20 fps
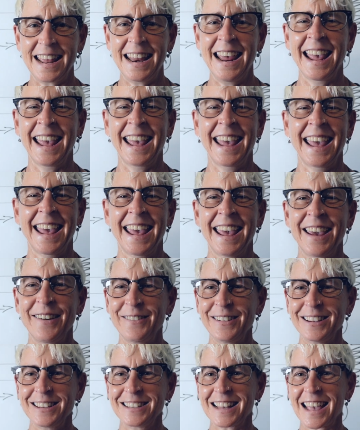
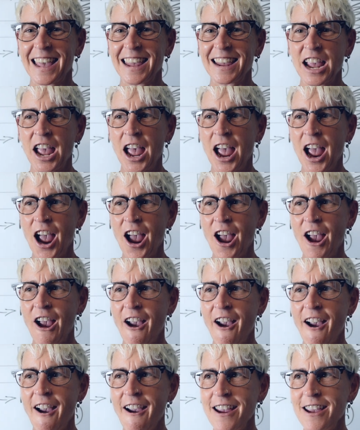it was like,
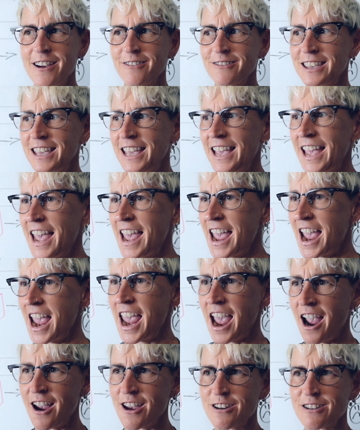are you,
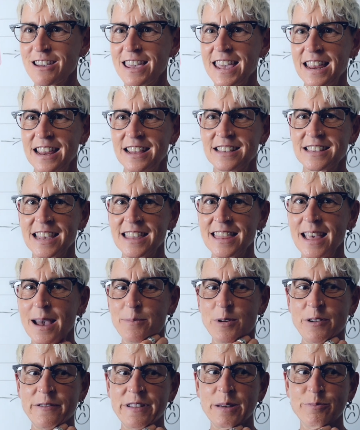are you kidding? It's like that
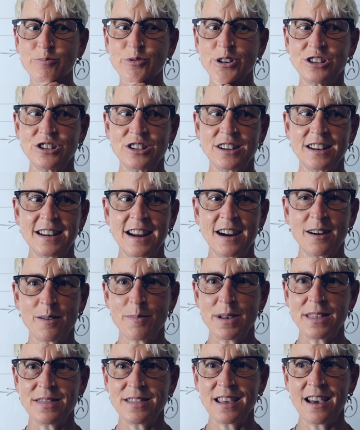movie, The Bridge to
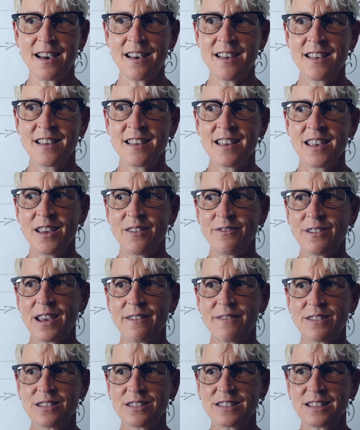Terabithia. If you
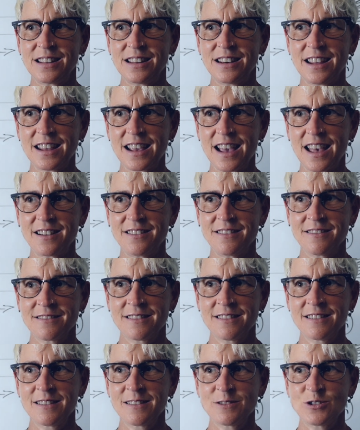haven't seen it yet,
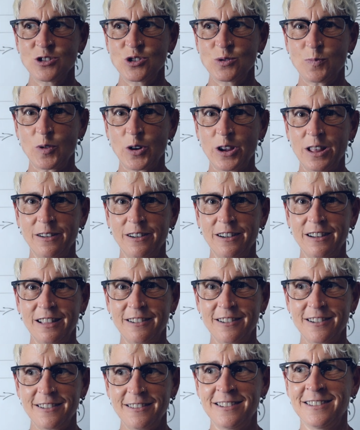spoiler
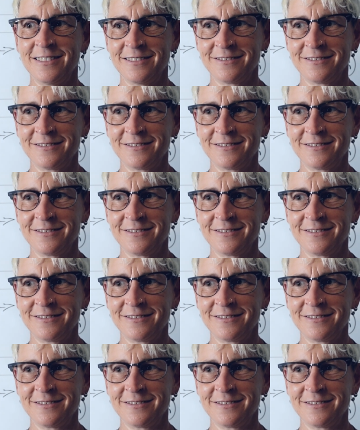alert.